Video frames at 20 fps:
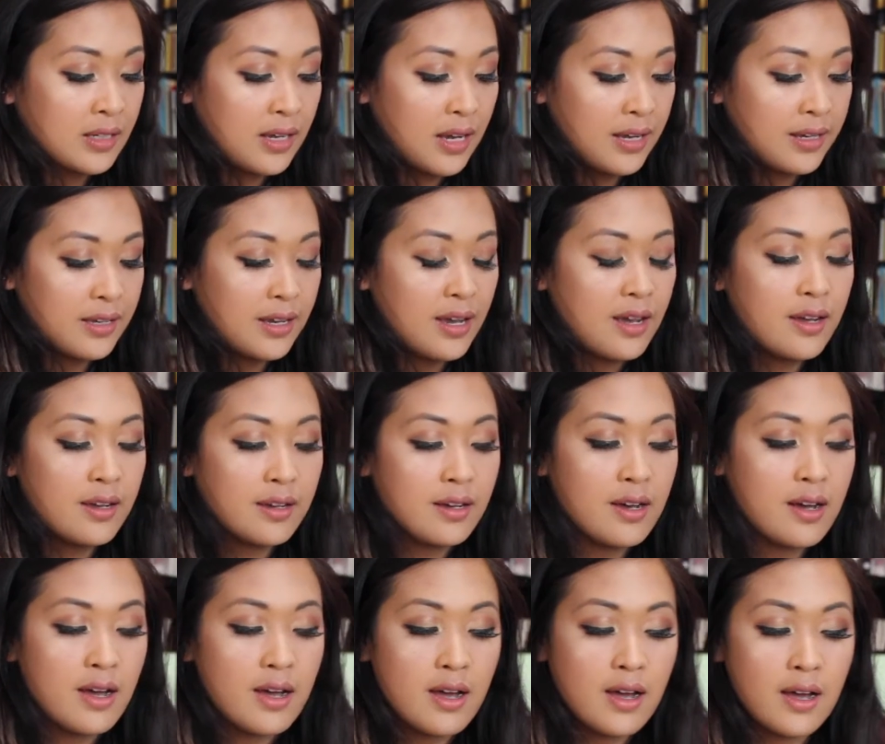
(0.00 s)
I get
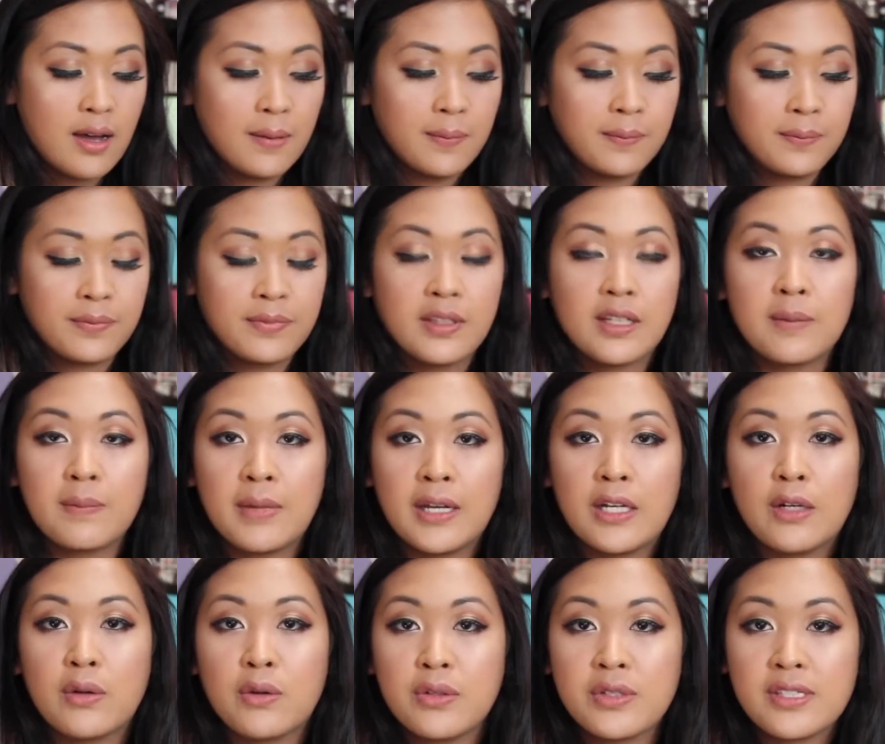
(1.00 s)
like my
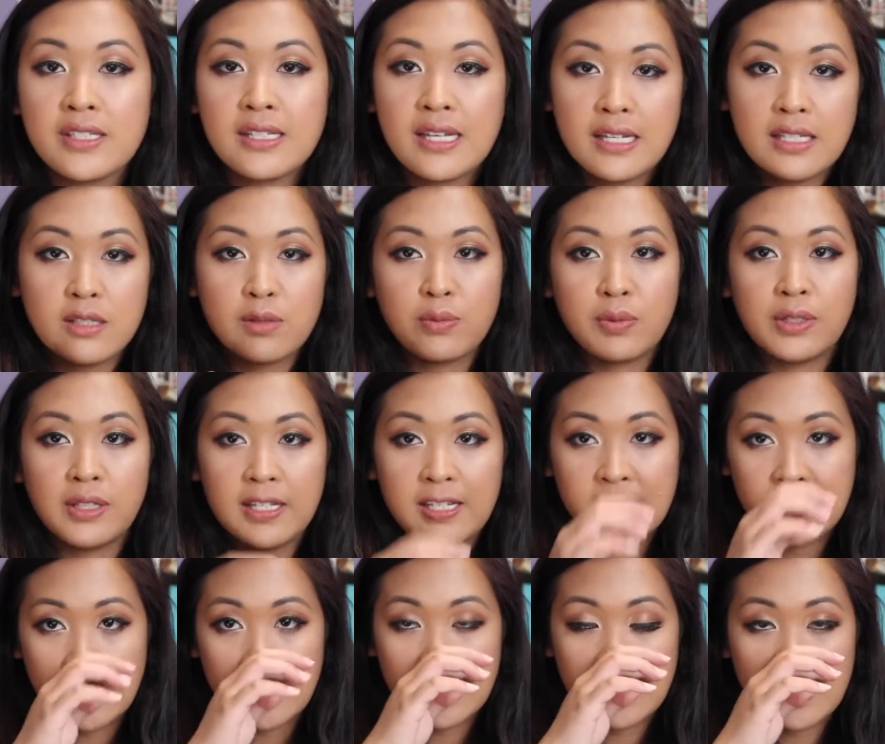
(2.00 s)
nose gets really
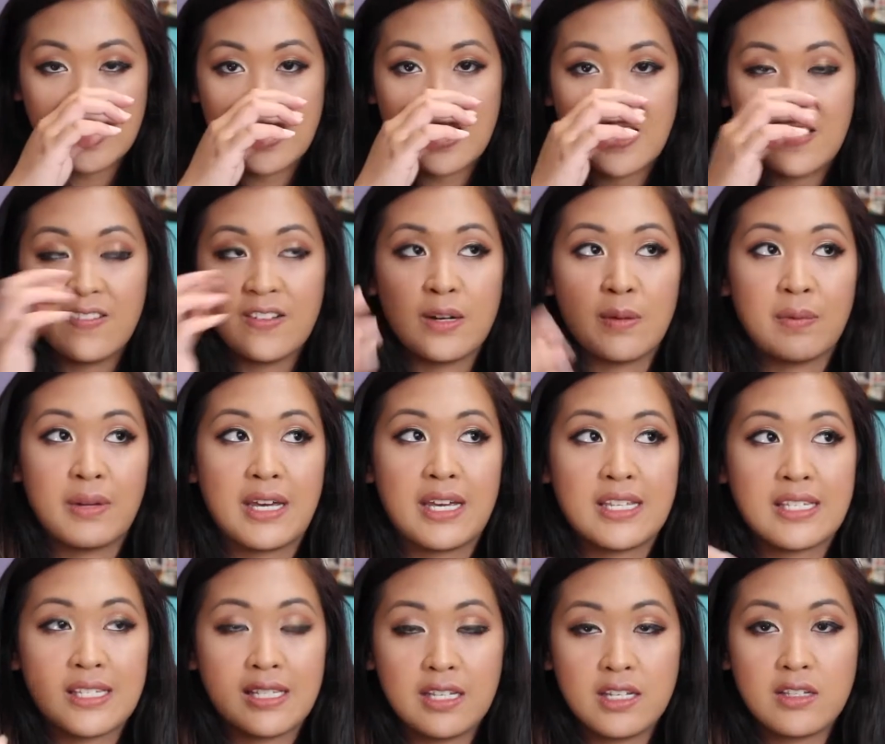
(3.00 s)
sensitive and I'm like
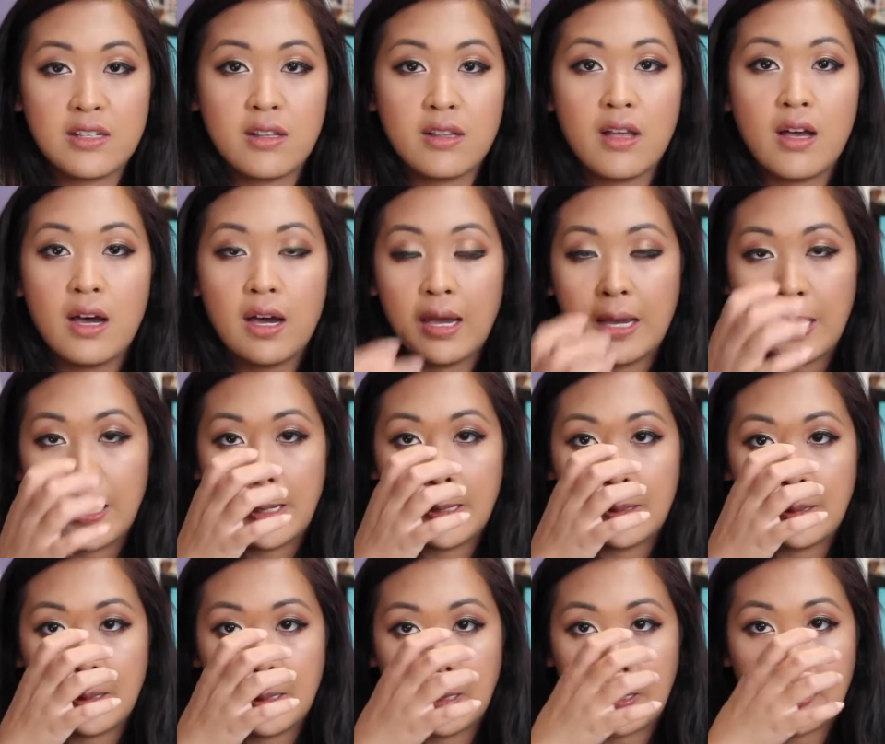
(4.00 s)
sneeze a lot,
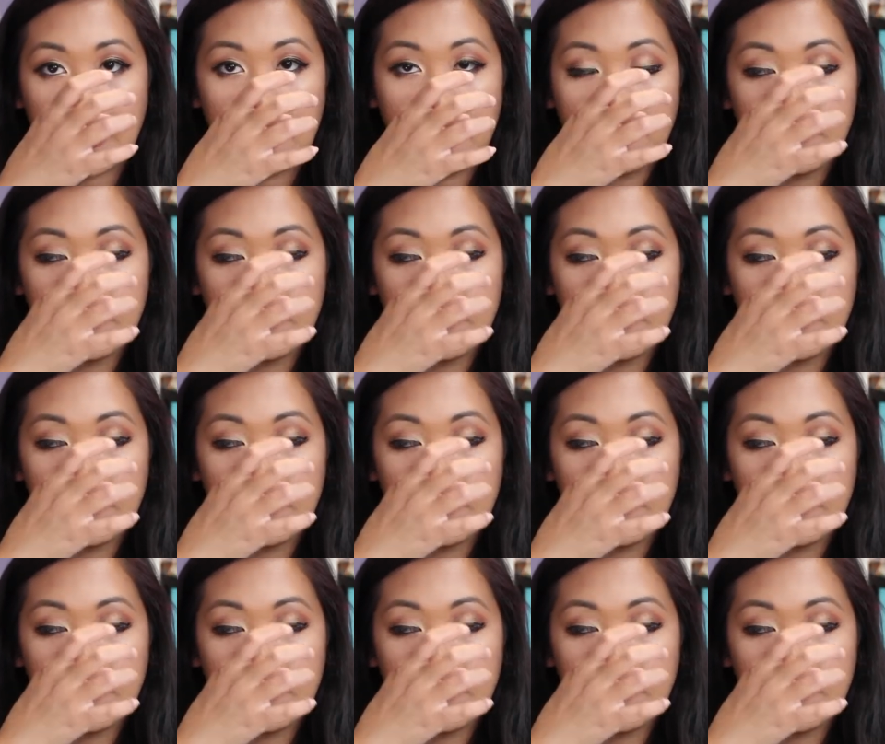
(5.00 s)
and like